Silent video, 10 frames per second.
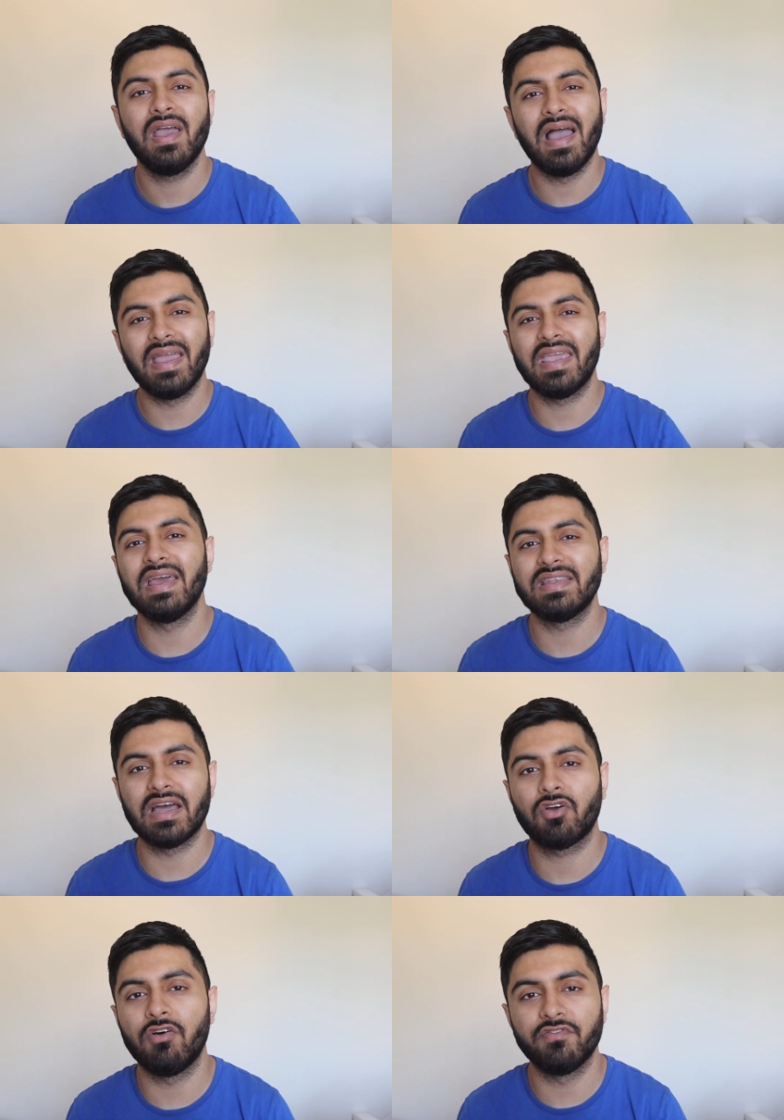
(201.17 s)
and get
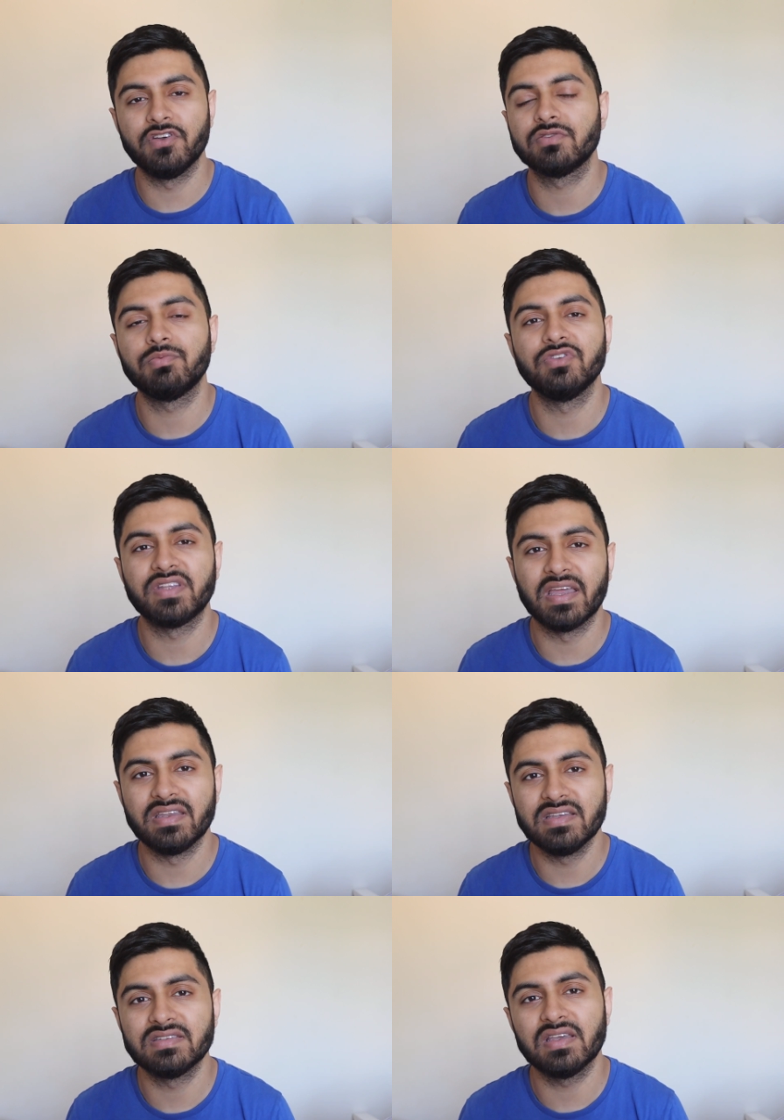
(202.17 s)
that confidence boost that he
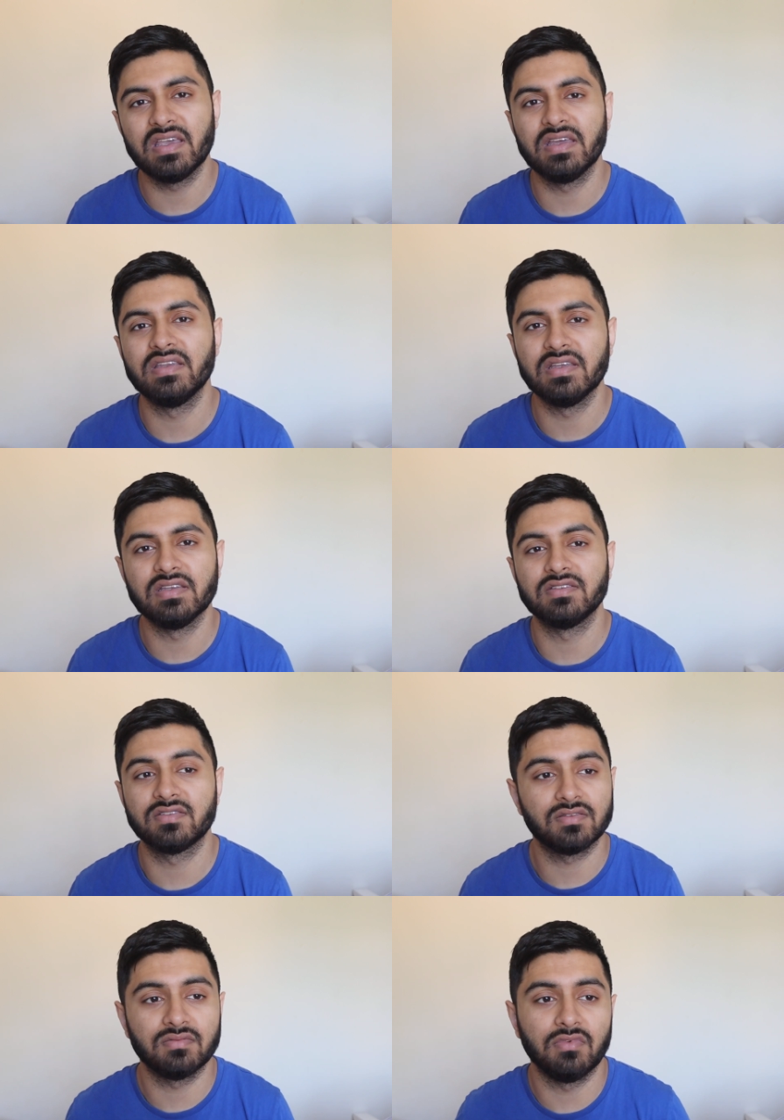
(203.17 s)
needs in his,